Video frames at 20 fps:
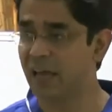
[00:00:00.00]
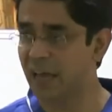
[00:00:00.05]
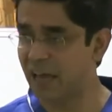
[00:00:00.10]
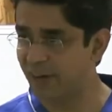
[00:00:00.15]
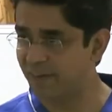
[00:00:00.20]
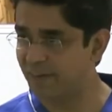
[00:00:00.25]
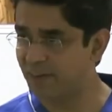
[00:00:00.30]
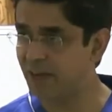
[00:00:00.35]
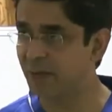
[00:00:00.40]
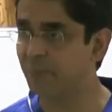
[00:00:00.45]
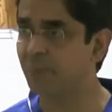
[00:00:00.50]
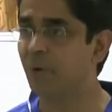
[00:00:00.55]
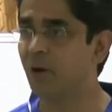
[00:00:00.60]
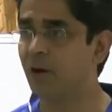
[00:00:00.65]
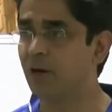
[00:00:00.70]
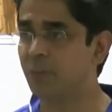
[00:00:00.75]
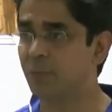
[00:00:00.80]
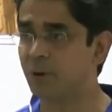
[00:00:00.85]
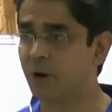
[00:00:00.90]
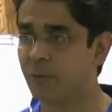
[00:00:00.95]
heavy
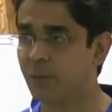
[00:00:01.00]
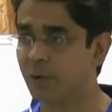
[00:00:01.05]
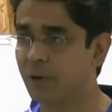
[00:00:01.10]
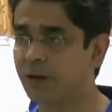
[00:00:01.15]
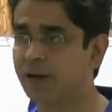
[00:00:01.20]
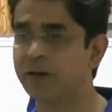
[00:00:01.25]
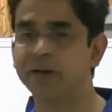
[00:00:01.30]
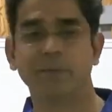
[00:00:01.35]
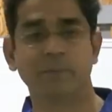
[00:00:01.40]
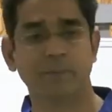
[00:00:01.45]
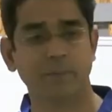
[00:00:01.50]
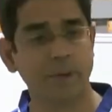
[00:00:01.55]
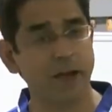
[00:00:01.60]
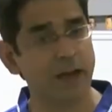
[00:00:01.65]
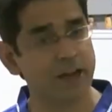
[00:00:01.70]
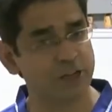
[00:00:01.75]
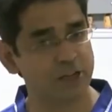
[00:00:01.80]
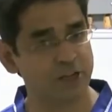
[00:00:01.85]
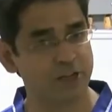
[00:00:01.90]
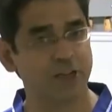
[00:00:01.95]
polypropylene
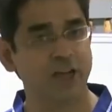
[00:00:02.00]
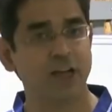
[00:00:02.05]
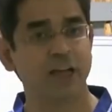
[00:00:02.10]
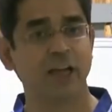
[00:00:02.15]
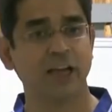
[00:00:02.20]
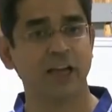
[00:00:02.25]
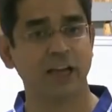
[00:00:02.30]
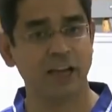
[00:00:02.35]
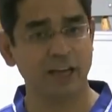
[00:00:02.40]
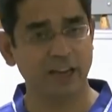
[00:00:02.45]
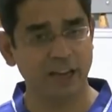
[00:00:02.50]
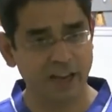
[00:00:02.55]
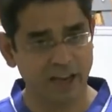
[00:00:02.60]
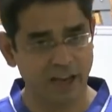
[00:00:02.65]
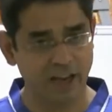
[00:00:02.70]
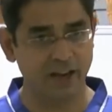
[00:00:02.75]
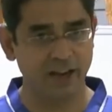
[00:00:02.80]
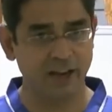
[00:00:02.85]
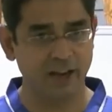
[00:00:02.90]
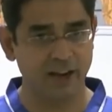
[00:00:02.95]
mesh in an
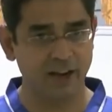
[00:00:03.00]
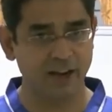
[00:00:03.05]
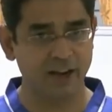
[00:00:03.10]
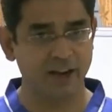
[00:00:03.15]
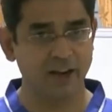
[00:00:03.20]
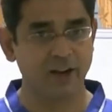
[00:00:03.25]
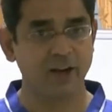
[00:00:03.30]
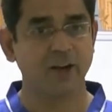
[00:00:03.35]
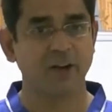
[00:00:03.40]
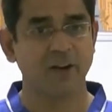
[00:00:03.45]
area